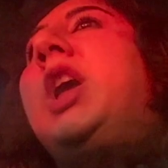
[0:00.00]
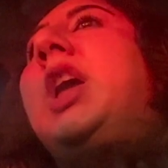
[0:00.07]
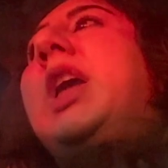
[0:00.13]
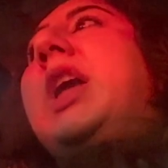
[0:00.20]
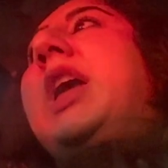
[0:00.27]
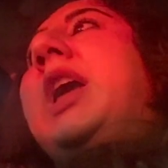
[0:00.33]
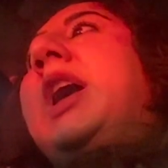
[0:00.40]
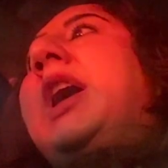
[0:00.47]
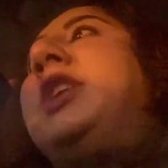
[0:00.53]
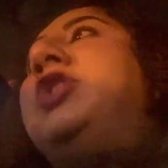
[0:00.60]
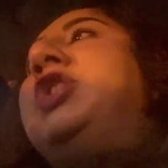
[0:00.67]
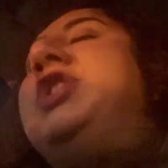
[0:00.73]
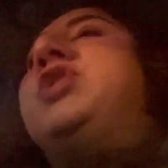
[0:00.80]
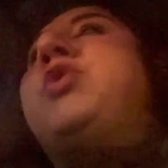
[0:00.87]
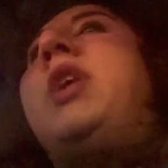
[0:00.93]
and
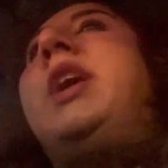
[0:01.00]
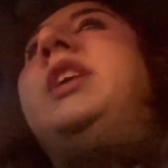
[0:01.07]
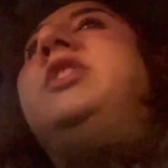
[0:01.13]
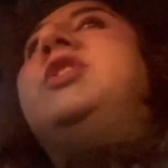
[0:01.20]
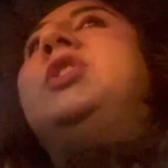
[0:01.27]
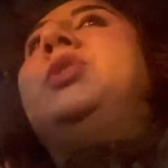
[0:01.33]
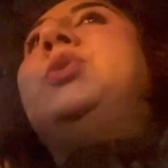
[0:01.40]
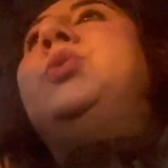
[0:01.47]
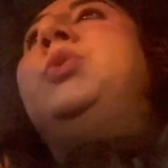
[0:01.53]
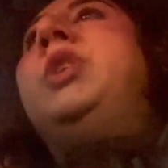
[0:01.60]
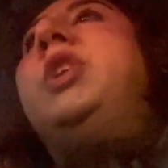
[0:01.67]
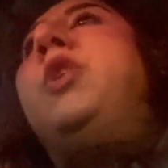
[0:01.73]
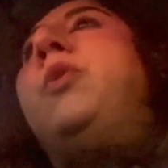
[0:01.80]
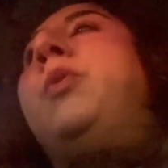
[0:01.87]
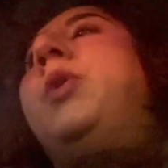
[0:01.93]
she's trying to, you
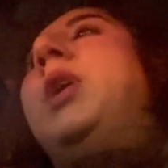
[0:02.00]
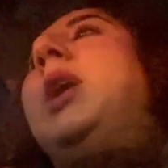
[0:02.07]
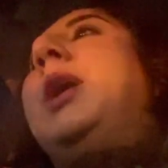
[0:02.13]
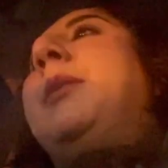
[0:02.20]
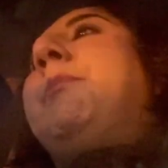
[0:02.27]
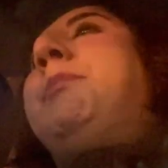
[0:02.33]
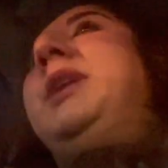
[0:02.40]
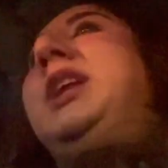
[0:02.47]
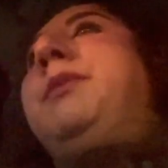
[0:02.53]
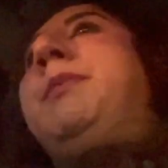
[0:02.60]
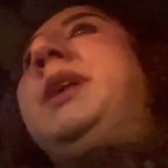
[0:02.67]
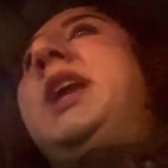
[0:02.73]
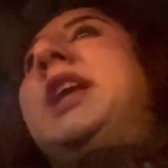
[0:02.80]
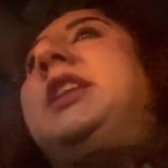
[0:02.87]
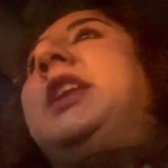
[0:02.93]
know, beat
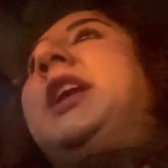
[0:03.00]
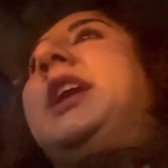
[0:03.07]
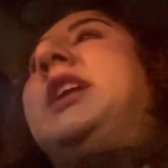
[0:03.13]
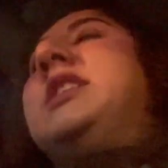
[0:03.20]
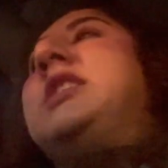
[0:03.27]
me at things.